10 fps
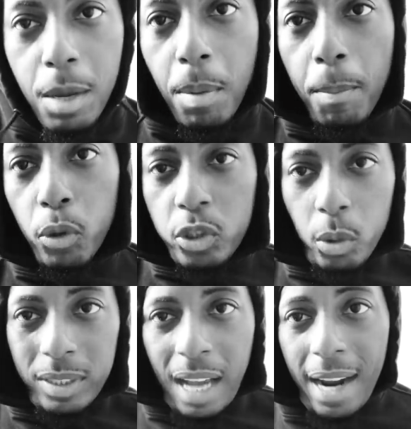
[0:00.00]
But Boosie
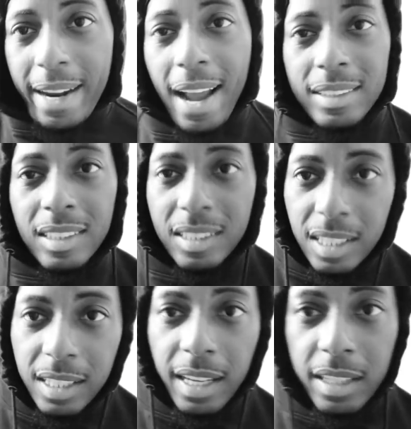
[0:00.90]
was out here as a
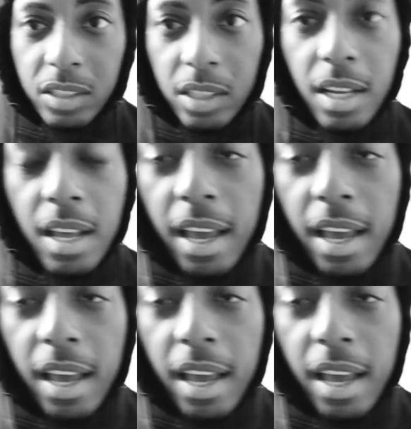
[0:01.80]
teenager